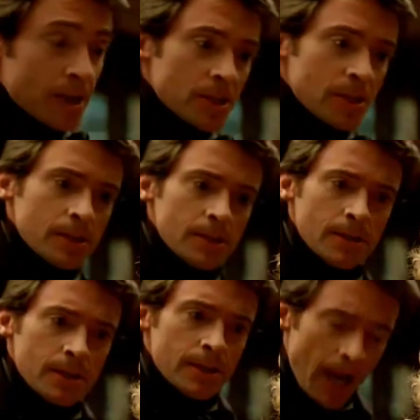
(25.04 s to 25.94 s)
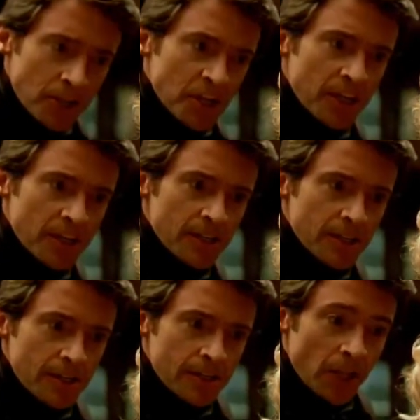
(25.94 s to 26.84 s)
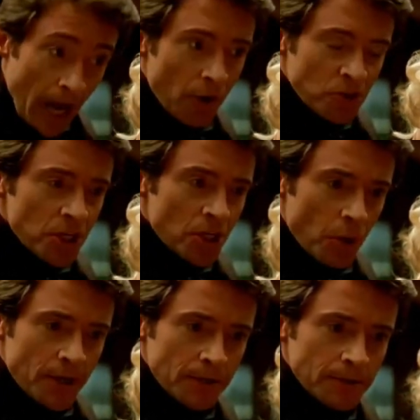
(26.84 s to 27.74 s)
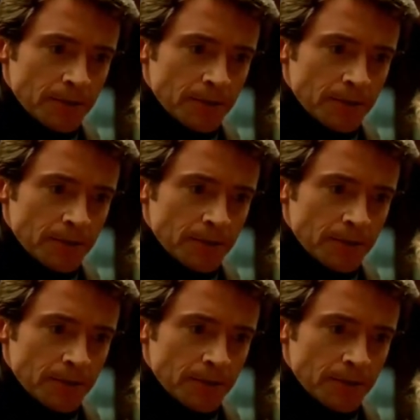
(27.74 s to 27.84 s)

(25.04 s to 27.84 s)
Yes? Yes? Then how does he do it?